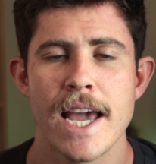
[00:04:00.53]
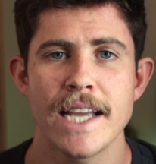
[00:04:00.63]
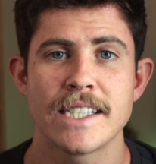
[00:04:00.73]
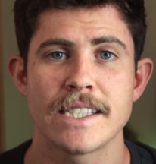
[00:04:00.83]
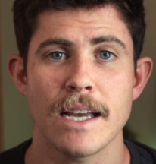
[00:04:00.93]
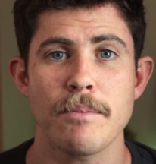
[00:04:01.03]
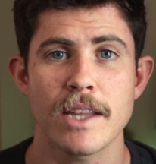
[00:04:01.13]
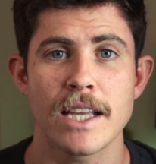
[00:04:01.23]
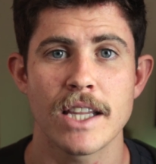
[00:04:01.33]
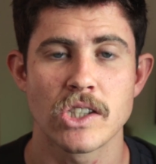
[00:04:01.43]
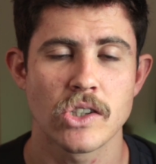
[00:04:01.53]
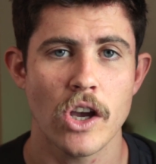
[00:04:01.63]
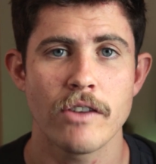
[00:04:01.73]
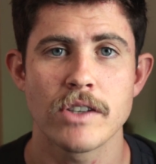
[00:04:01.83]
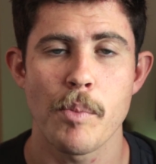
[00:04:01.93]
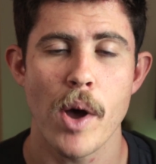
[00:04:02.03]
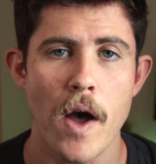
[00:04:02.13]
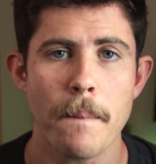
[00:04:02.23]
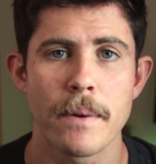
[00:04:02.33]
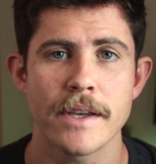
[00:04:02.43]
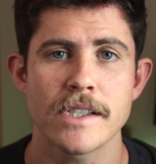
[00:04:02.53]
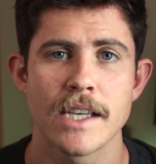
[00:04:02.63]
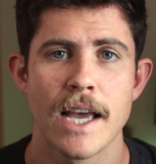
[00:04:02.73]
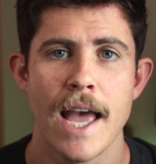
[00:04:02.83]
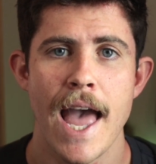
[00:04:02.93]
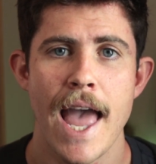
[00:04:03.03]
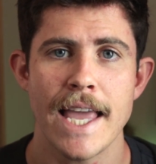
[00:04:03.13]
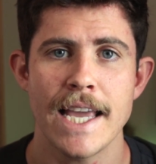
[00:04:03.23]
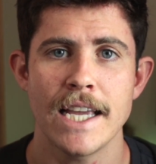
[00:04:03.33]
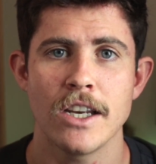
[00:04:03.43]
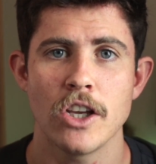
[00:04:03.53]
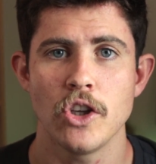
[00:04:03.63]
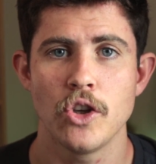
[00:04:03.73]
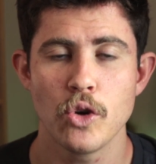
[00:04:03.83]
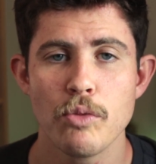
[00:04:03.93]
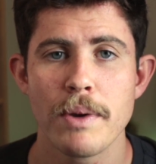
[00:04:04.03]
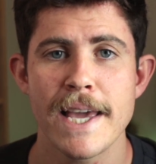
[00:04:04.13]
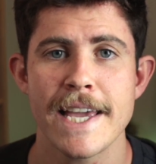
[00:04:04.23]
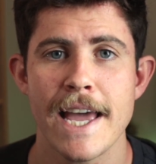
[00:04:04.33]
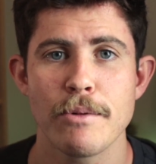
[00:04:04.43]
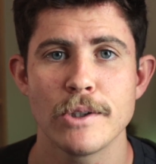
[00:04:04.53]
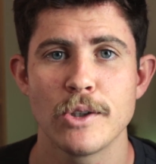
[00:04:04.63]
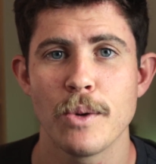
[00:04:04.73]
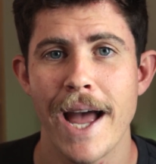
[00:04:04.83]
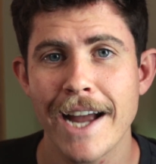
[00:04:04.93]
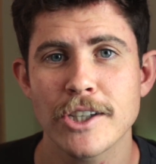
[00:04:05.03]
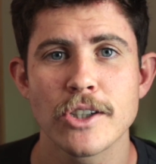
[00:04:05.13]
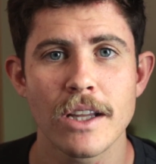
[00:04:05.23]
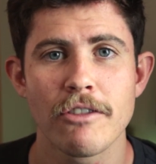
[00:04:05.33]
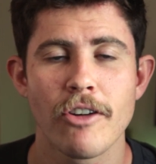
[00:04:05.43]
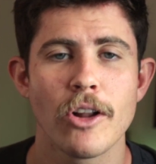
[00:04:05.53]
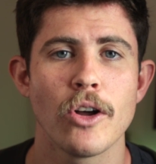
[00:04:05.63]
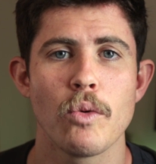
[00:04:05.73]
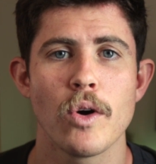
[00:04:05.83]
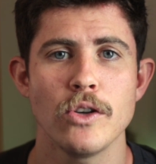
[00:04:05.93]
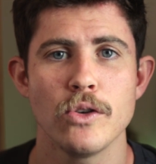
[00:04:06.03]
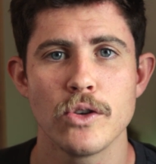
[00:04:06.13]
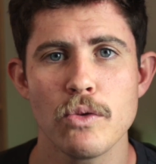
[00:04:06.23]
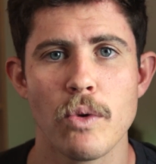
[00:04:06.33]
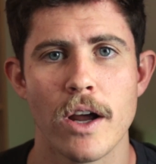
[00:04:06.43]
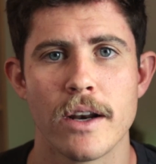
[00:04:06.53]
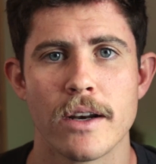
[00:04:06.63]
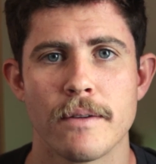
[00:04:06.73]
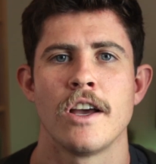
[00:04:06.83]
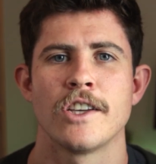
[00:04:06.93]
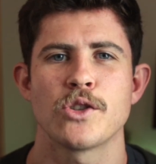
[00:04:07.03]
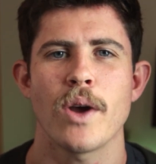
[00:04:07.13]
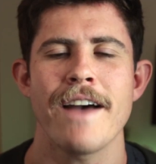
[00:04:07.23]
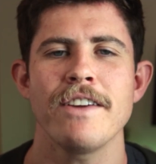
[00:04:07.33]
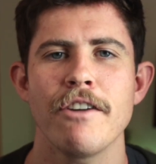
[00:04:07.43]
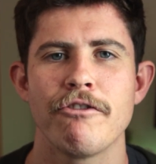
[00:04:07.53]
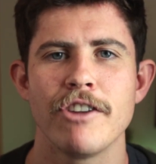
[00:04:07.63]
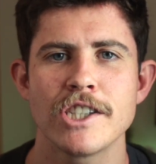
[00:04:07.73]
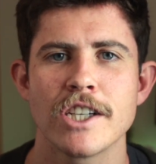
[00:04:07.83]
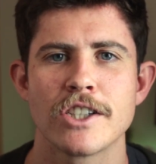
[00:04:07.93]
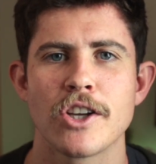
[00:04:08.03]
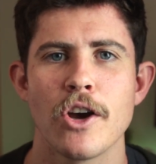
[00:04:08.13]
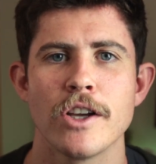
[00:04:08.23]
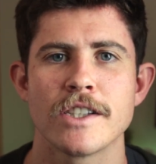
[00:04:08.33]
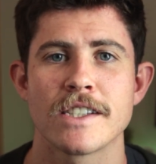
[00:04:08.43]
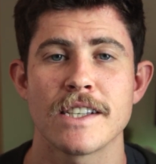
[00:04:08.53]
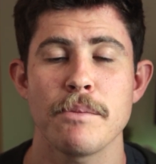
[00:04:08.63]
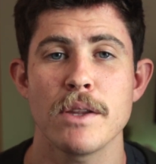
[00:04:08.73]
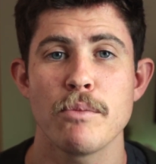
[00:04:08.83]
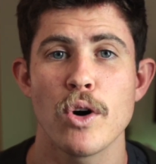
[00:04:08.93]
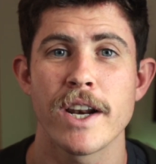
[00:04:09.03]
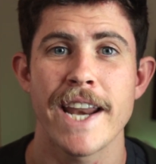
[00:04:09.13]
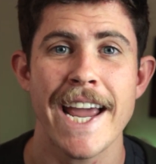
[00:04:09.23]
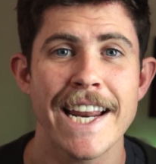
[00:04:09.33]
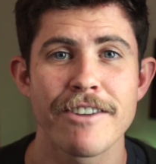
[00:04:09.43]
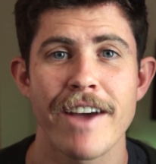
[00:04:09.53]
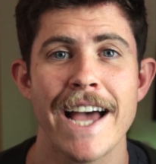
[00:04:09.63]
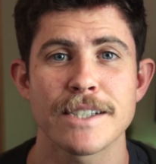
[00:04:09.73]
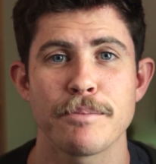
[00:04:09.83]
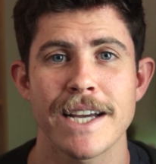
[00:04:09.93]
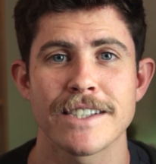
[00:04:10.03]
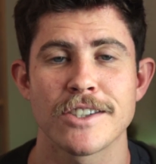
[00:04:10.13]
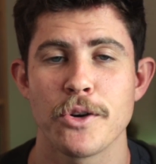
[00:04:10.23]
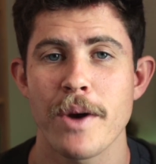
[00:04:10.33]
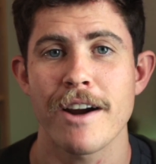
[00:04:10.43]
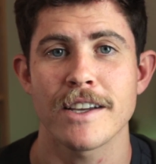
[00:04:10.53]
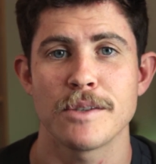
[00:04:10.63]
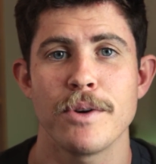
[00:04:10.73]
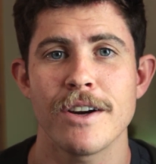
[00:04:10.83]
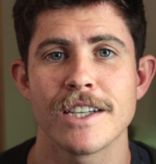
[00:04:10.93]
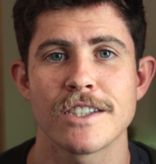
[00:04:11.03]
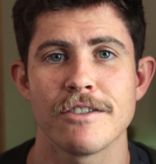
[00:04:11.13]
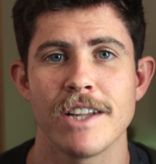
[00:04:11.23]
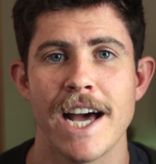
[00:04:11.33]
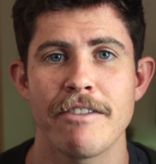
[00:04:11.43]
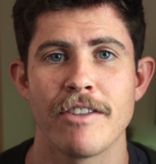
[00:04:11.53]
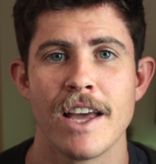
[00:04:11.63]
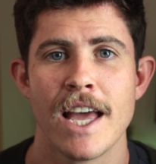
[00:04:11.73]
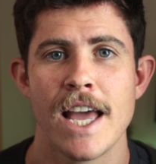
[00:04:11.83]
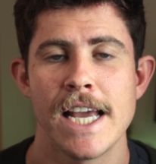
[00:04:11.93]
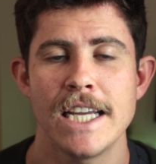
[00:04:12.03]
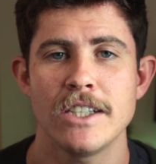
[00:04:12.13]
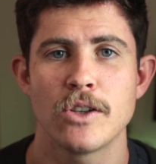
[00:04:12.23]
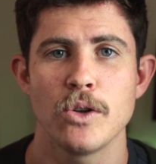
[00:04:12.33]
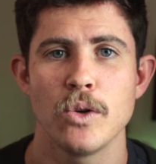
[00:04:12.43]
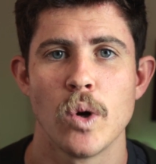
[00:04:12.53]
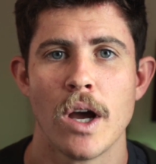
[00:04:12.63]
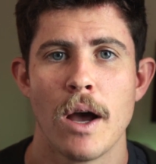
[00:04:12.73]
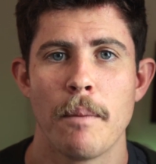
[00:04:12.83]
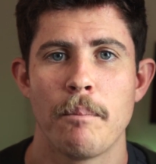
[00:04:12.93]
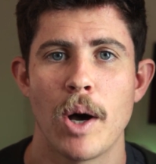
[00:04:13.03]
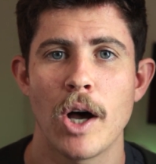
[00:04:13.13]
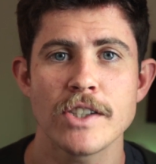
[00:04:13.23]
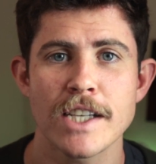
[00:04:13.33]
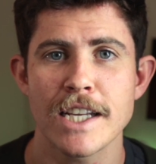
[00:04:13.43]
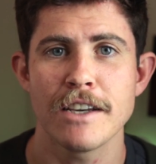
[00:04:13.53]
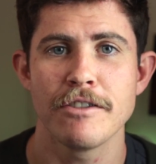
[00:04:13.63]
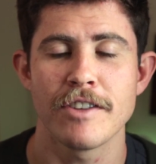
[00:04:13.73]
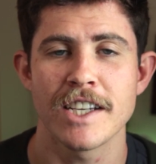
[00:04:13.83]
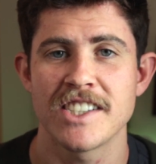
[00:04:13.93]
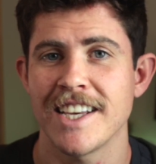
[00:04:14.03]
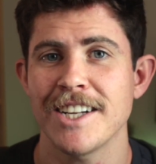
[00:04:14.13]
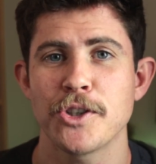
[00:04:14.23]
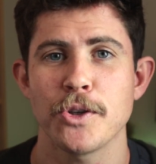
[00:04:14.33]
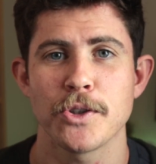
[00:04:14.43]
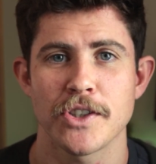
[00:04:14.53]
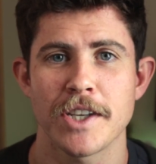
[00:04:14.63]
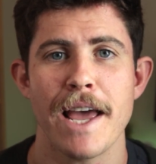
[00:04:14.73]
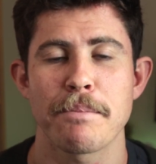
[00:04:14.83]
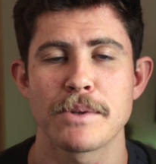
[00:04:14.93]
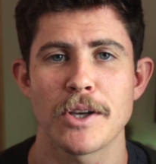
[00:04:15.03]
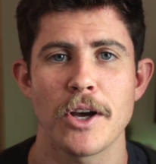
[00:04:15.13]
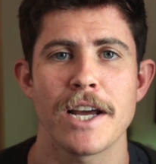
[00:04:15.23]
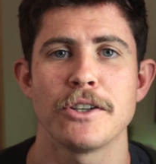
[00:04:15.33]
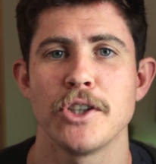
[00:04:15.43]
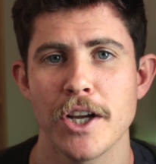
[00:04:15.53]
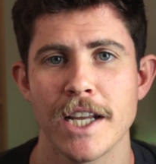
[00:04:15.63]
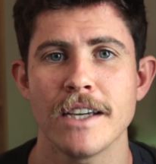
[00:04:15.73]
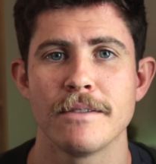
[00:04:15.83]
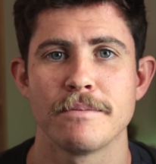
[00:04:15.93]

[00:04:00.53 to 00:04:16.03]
It's something that serves a purpose in you being able to actually follow what you do want. So having a vision turns some of the more negative aspects to our experience of life into positive, essential steps on our journey.